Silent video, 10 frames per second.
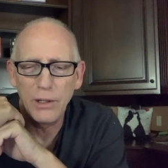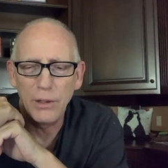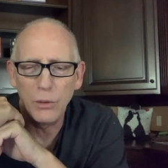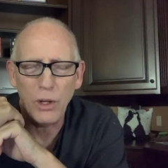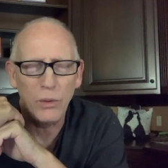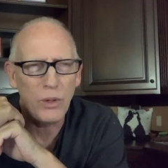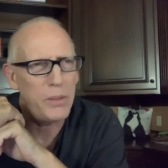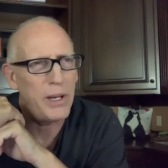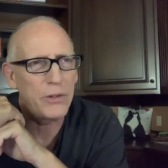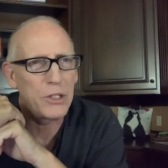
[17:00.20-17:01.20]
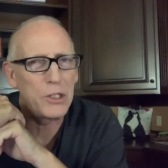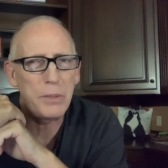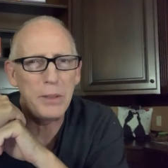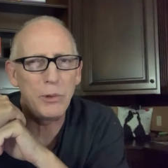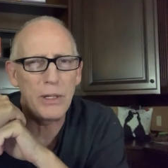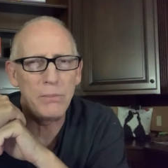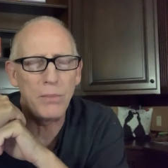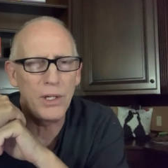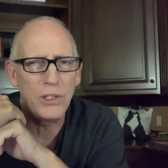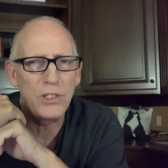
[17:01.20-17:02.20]
What, what about those people who had
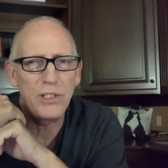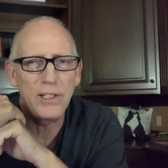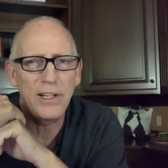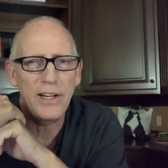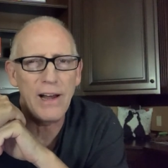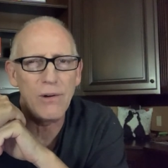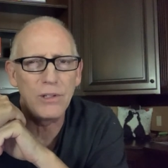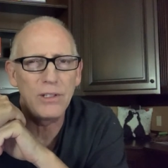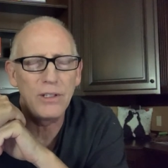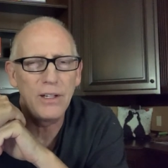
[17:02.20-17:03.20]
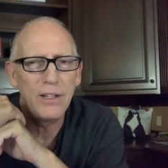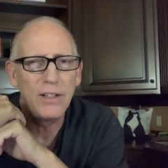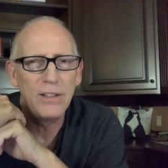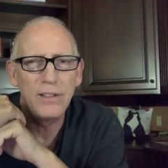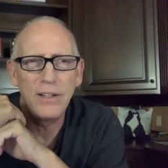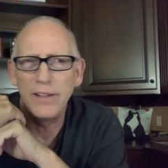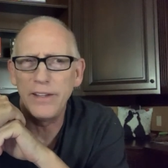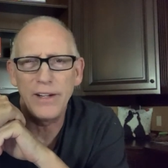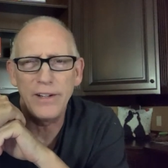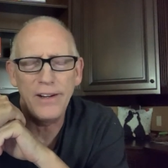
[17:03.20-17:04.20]
months to get out and
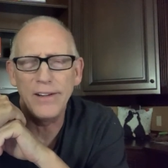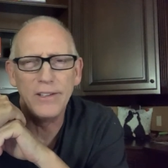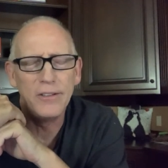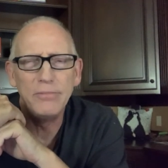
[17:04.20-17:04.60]
then didn't?